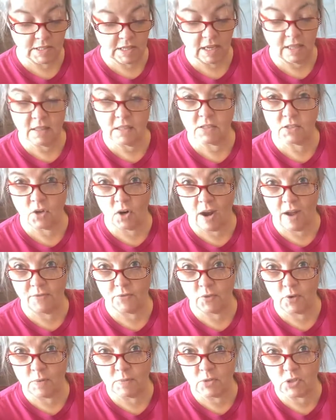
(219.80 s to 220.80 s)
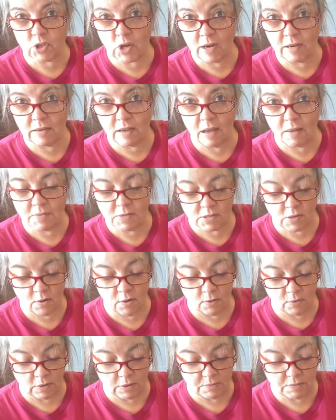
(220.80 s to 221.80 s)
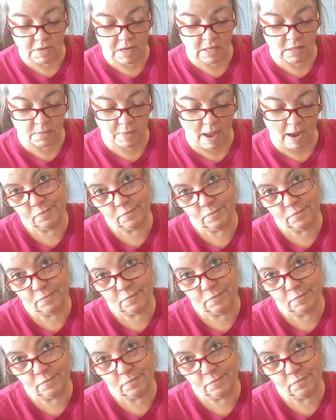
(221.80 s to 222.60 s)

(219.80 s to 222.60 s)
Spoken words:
this craft room straightened up so it wouldn't be in the background,